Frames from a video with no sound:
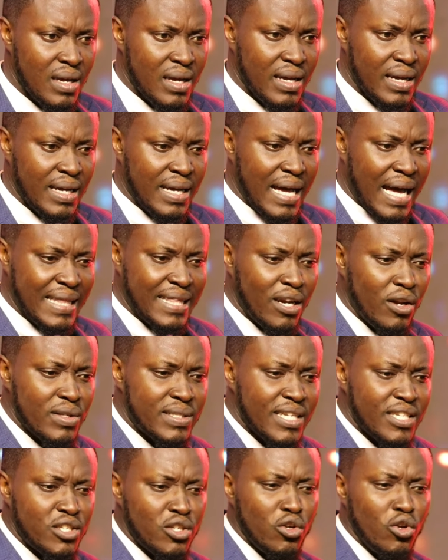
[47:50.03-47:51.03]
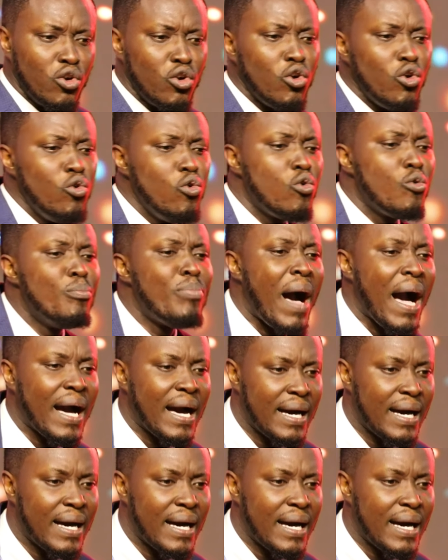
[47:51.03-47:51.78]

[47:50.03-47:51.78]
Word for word: And the Lord says, Look back